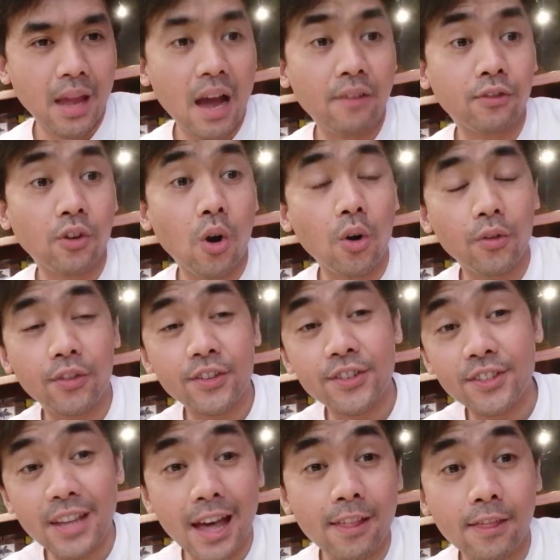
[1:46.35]
after all these
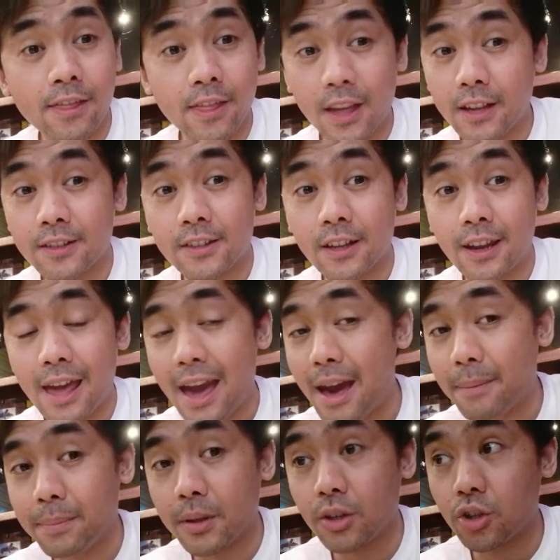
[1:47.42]
sad things that
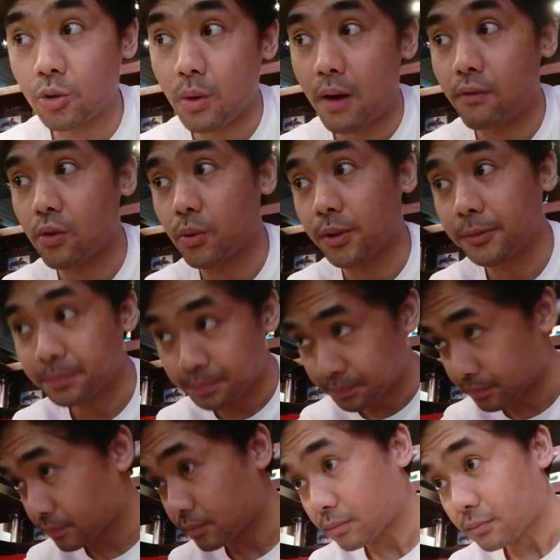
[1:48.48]
happened to everyone,
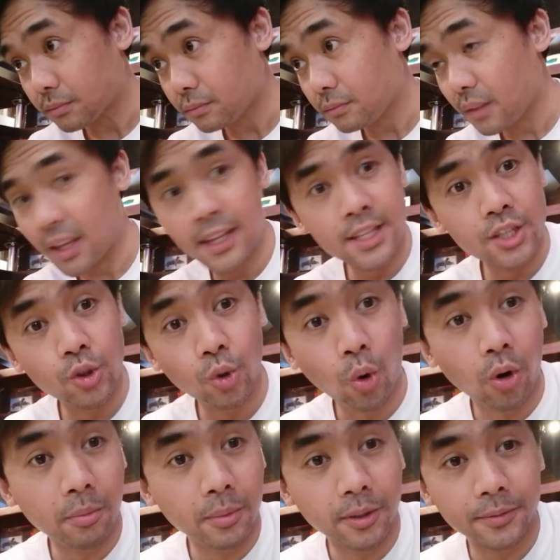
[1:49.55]
it's
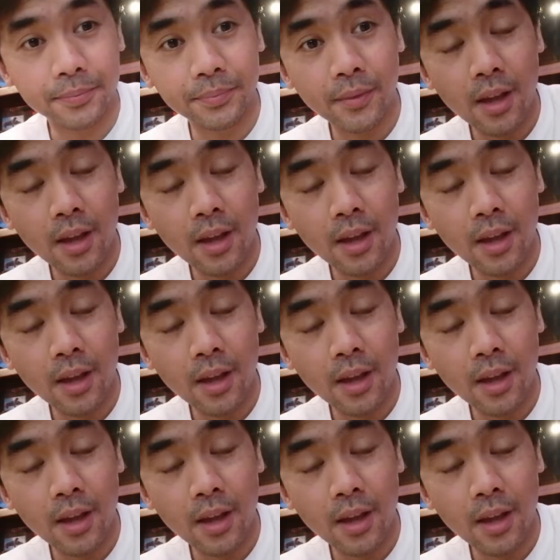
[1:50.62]
normal